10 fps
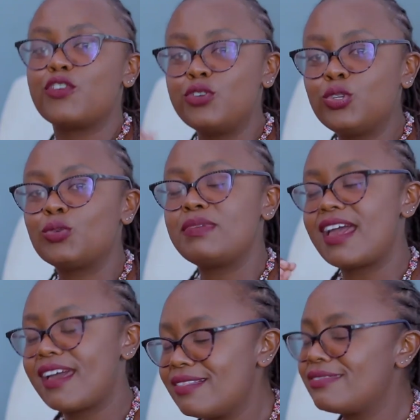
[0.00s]
For you to be a
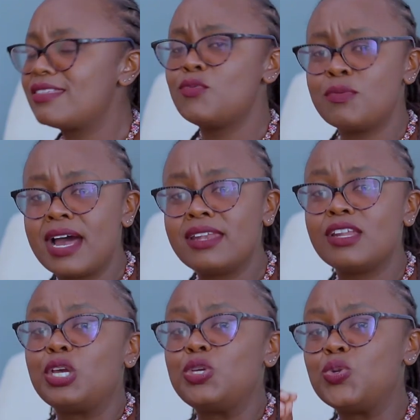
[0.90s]
healthy woman,
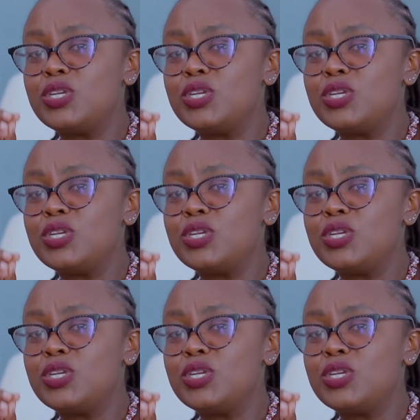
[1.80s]
you